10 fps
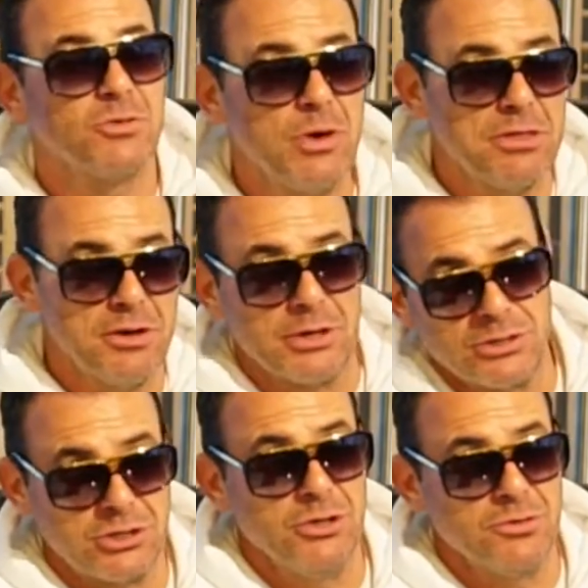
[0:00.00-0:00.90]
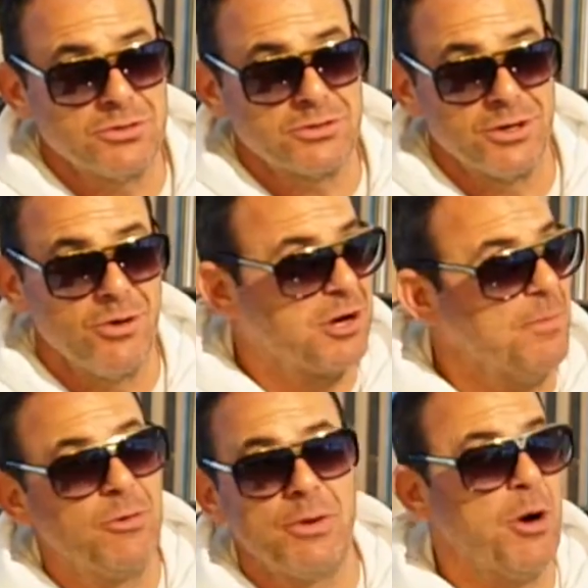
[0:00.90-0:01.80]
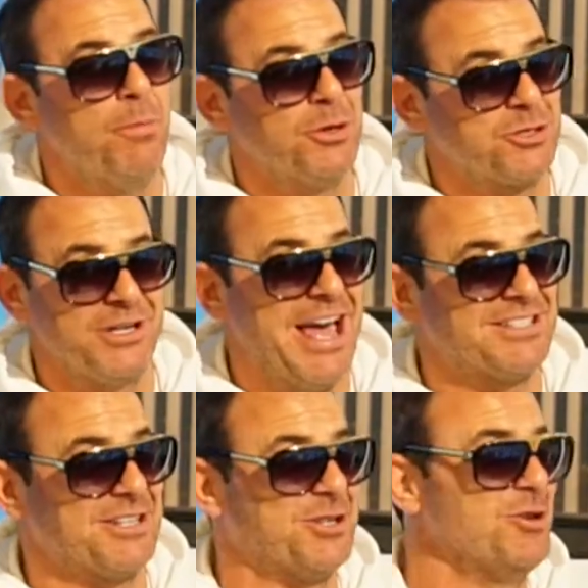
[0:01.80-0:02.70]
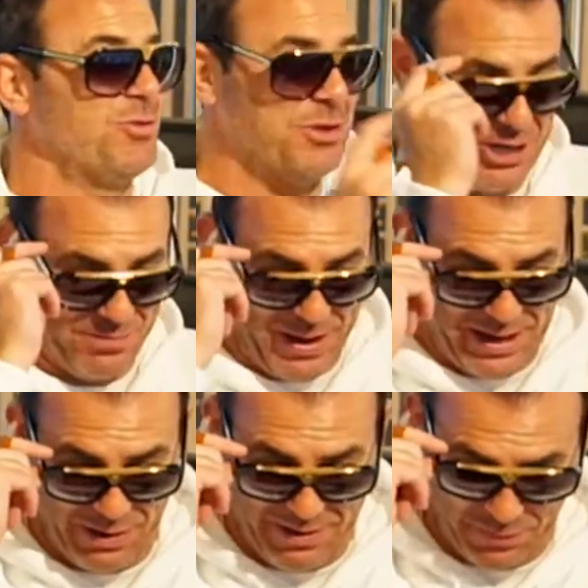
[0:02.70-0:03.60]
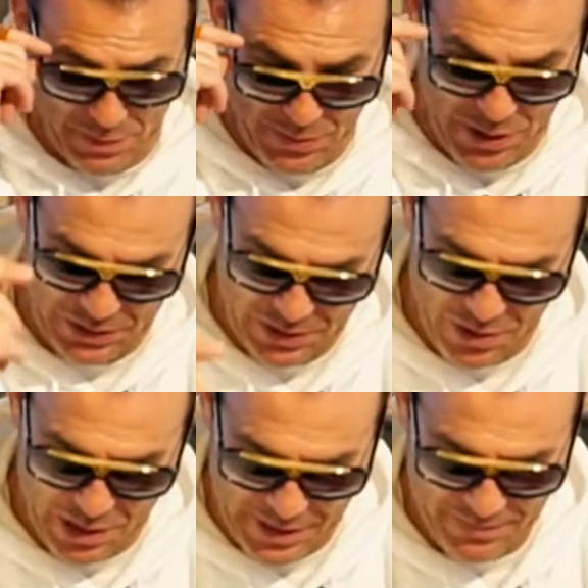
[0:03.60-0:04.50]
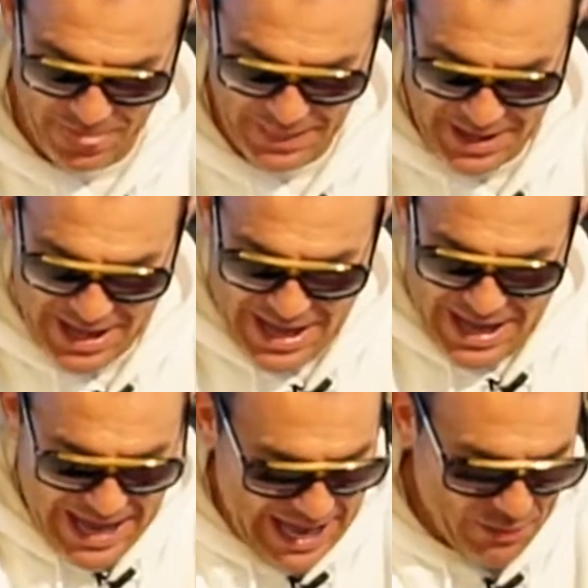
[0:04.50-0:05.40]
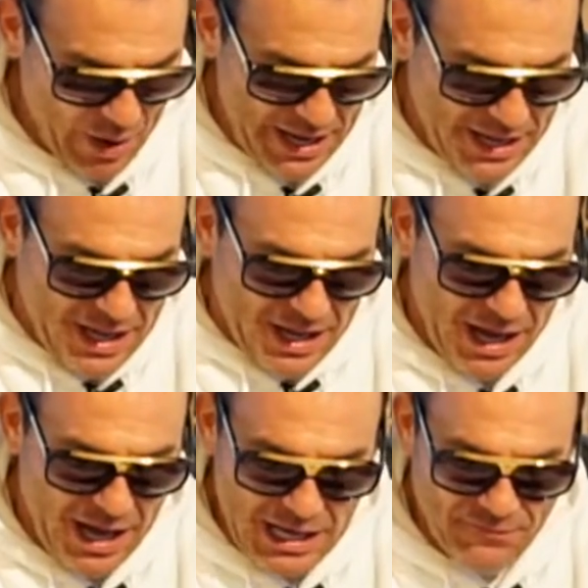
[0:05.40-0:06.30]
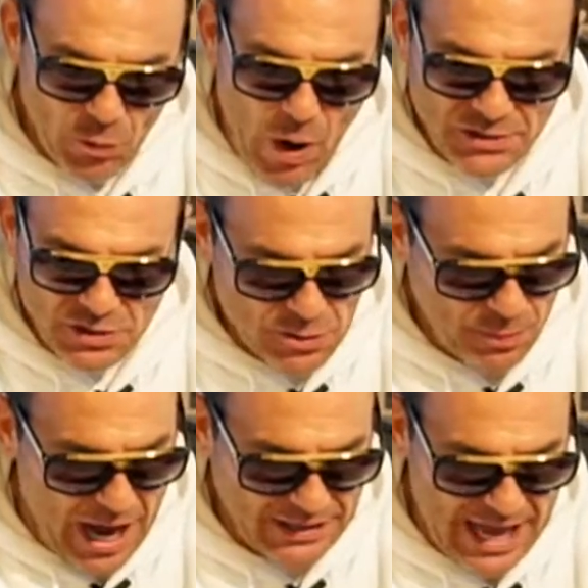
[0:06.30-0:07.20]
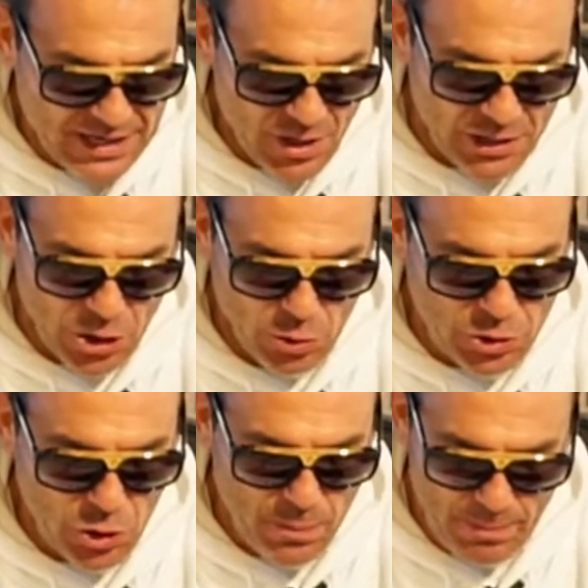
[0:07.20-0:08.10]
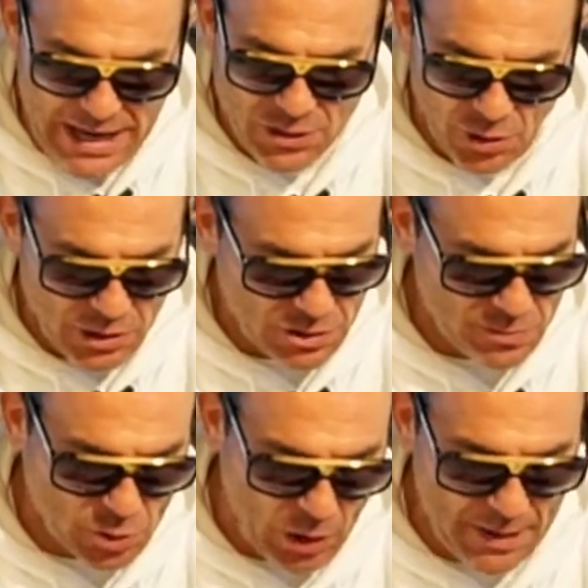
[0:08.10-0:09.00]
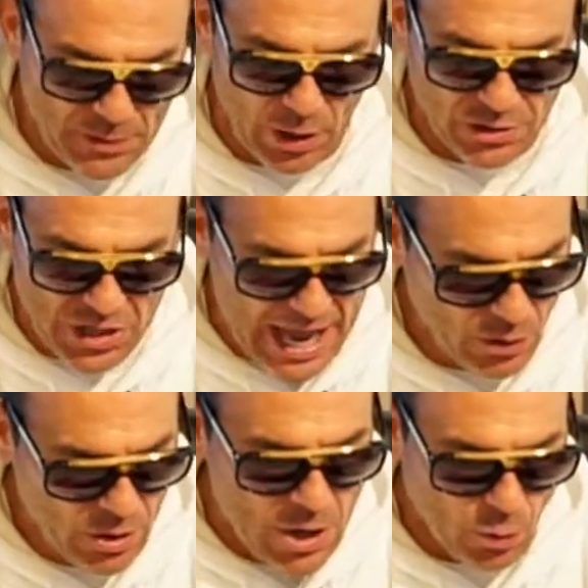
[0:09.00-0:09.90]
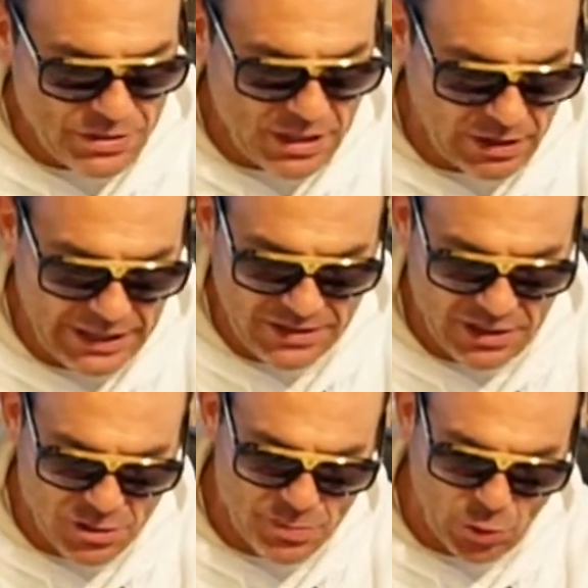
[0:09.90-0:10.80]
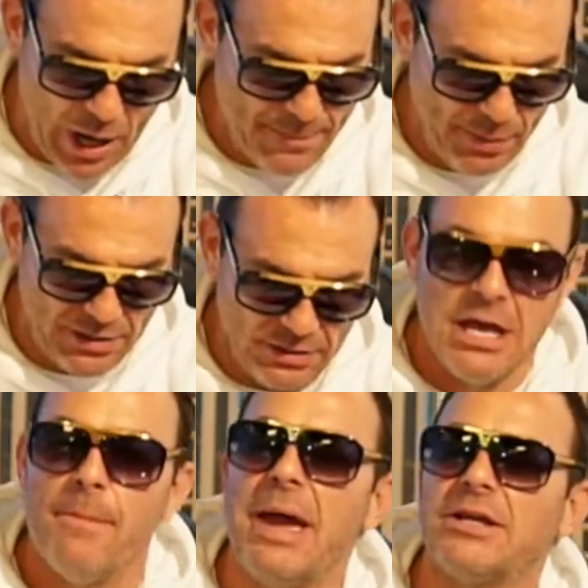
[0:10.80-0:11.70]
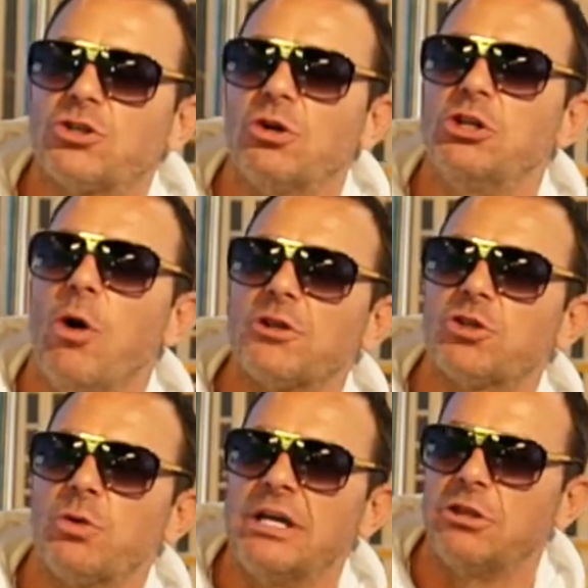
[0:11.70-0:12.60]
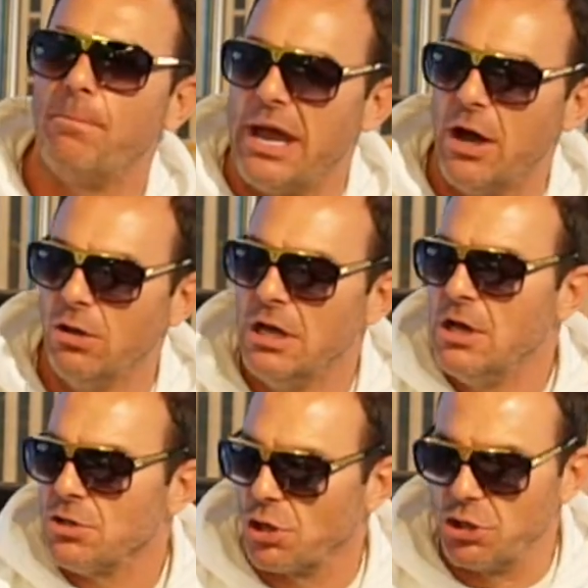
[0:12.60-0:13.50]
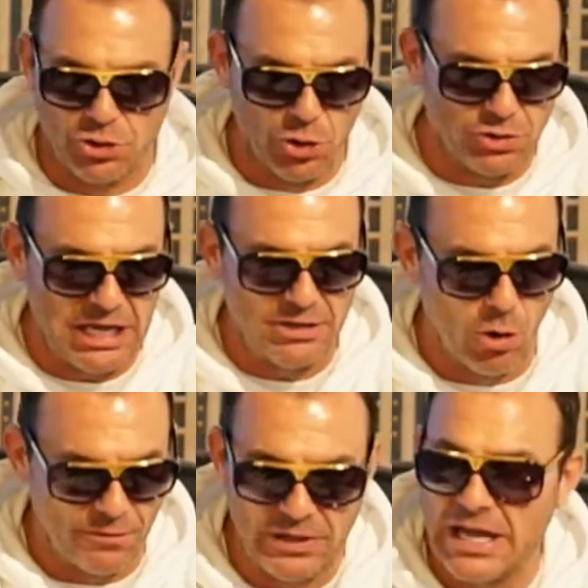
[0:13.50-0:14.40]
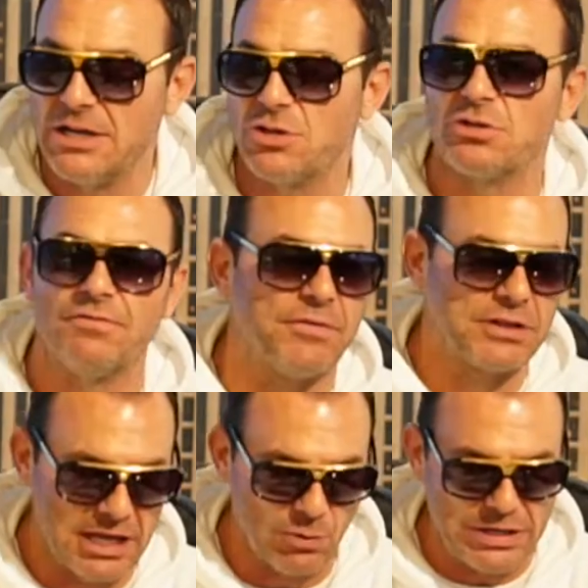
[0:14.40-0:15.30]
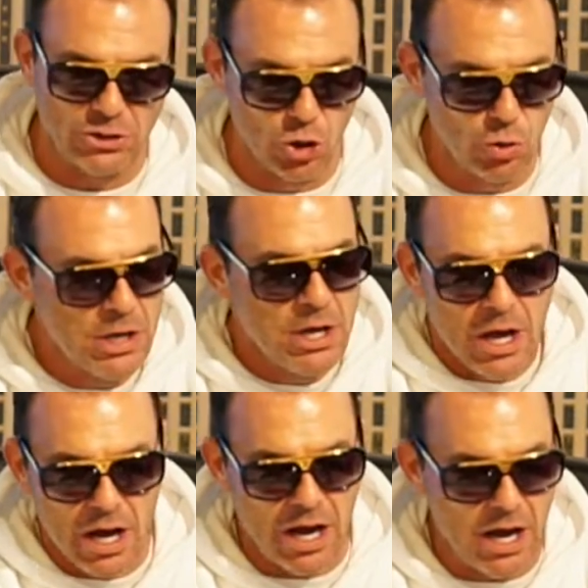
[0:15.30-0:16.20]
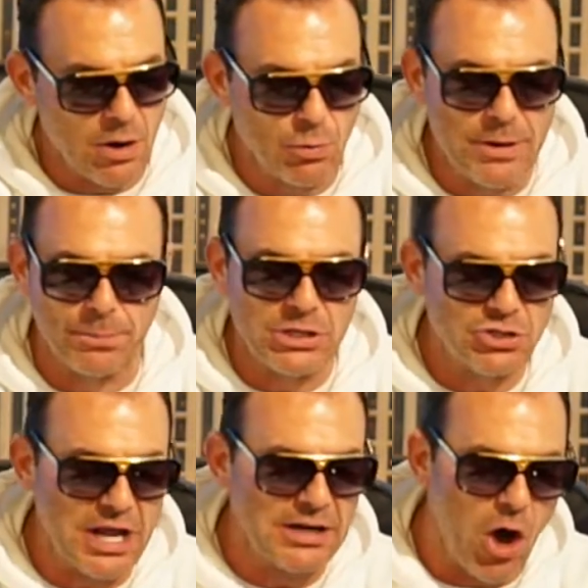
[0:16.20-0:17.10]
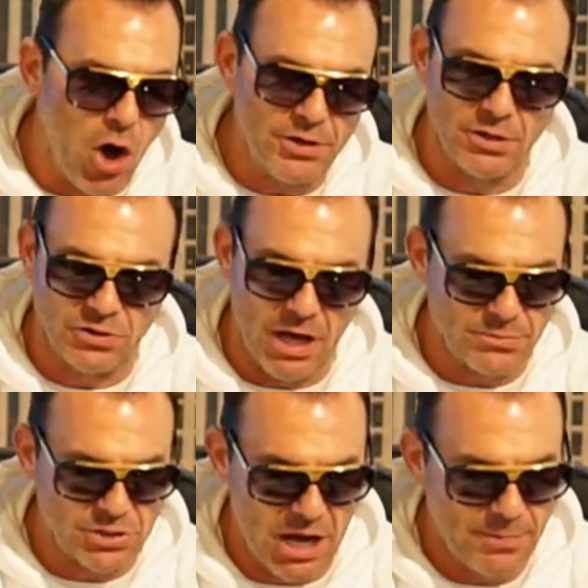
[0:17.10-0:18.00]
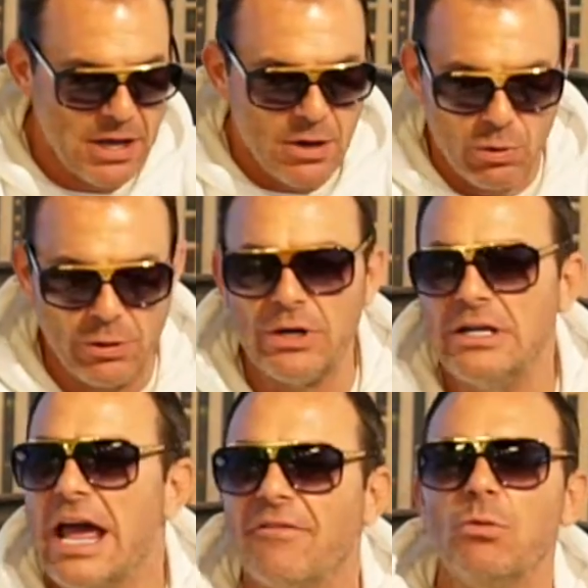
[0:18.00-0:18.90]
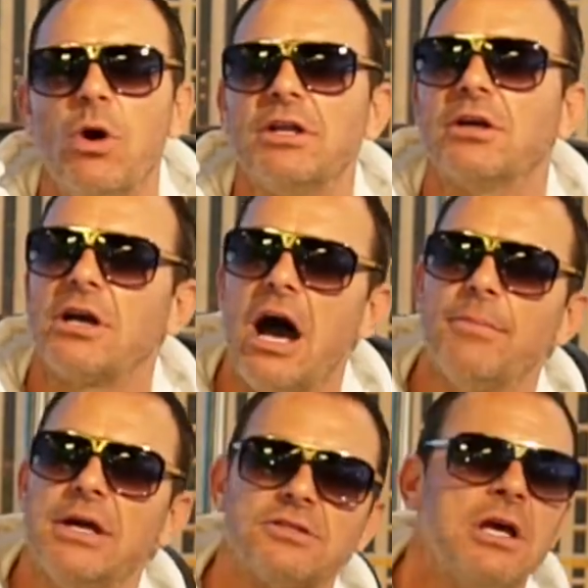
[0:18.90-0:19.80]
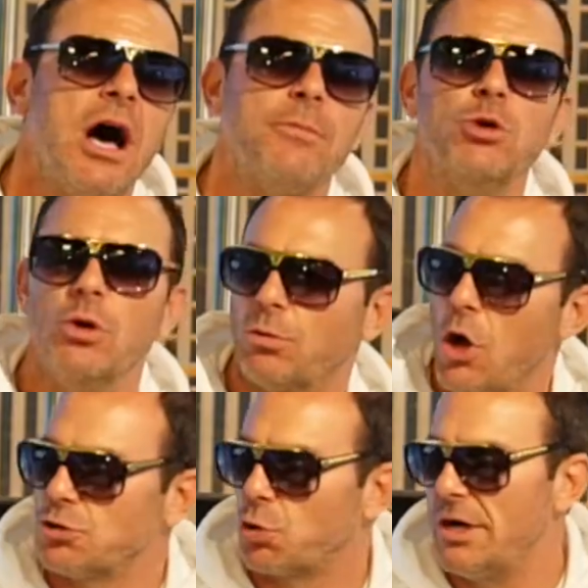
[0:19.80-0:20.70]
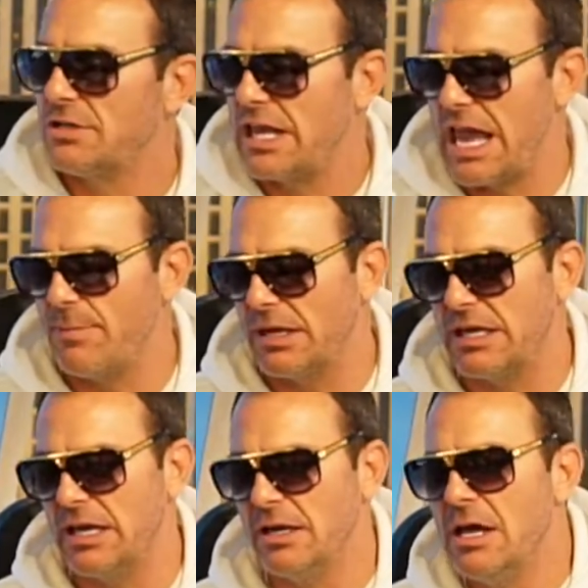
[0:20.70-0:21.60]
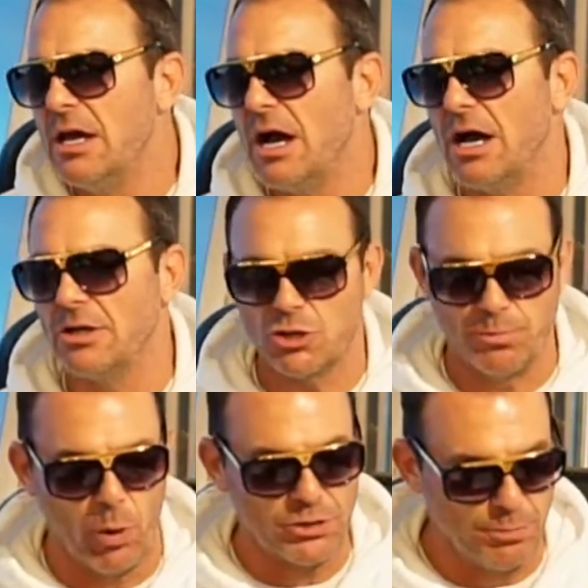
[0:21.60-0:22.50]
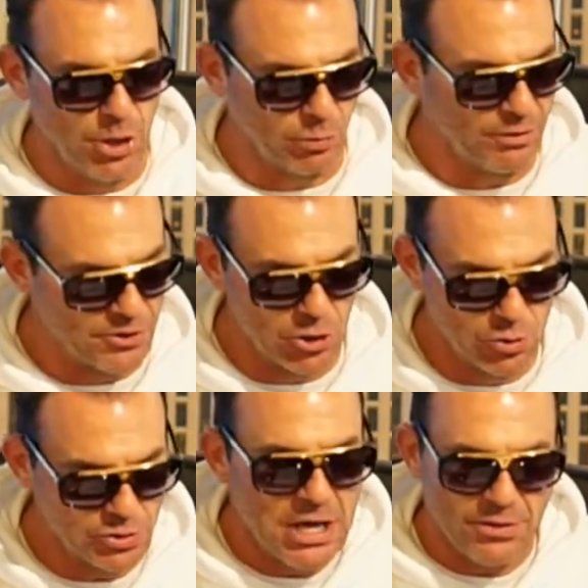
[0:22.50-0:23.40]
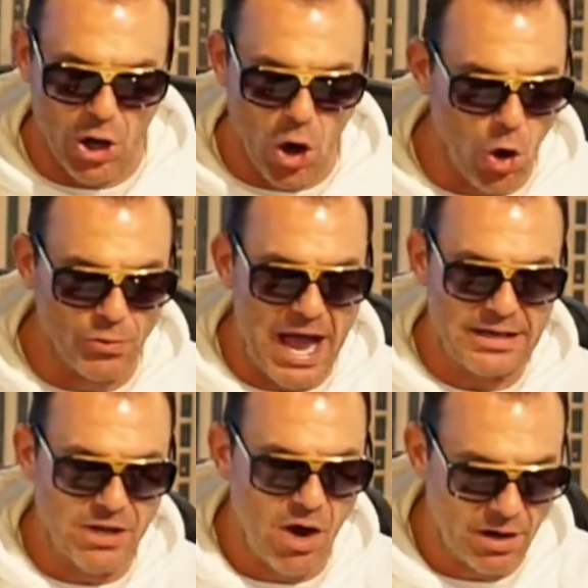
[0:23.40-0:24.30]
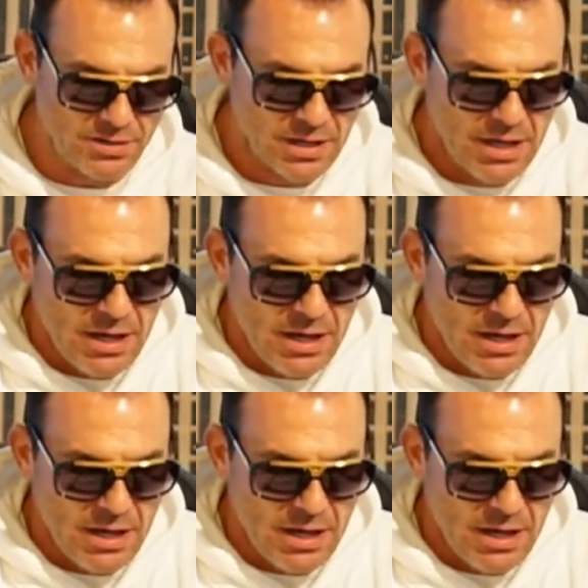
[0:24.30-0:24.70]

away their excuse. So mm-hmm. don't come up mm-hmm. with no bullshit as excuse when you're getting paid right from the book. You know exactly. what I mean? Anyway, uh, if you're watching this podcast on YouTube, make sure you subscribe to our channel. When you click the subscribe button, make sure you also hit the bell so you choose to get notifications of everything we do. Uh, we appreciate all your thumbs up. We read every one of your comments. I'm doing Rolls Royce Cam again, uh, sports book reviews, the whole nine yards.